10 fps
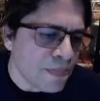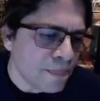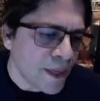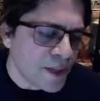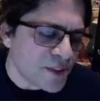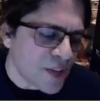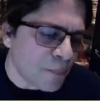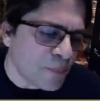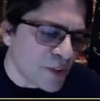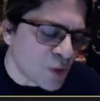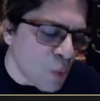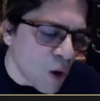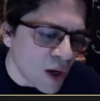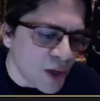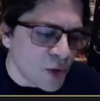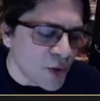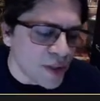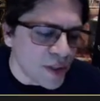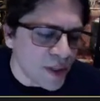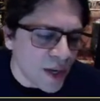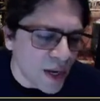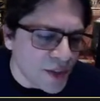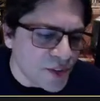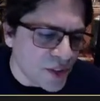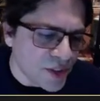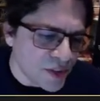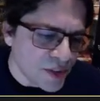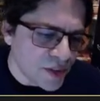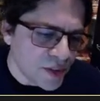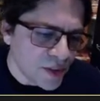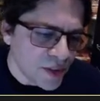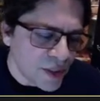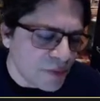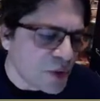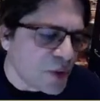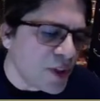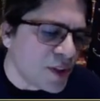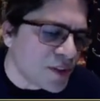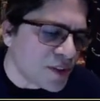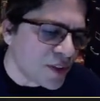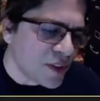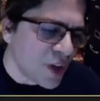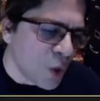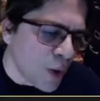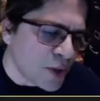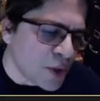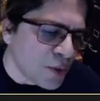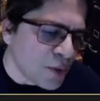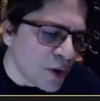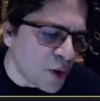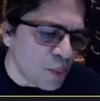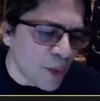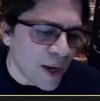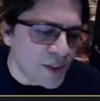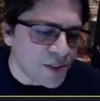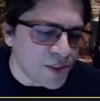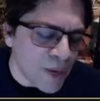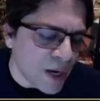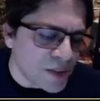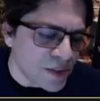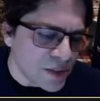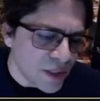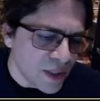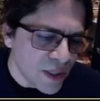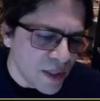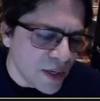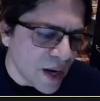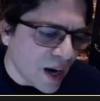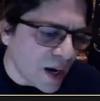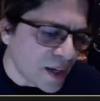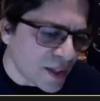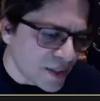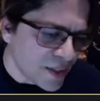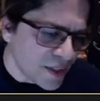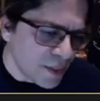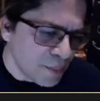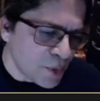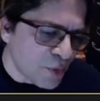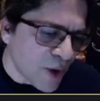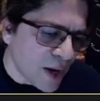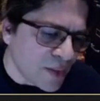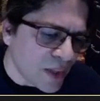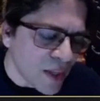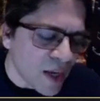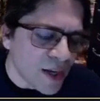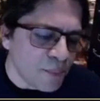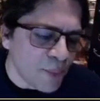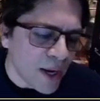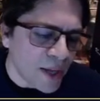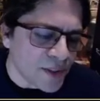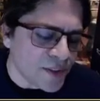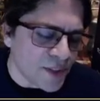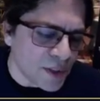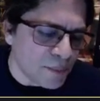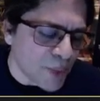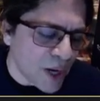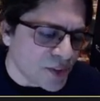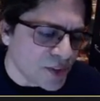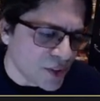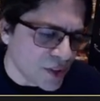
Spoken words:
except as a wandering exit. If there is a way to grow past the mountain, then I must find the line past the imposter.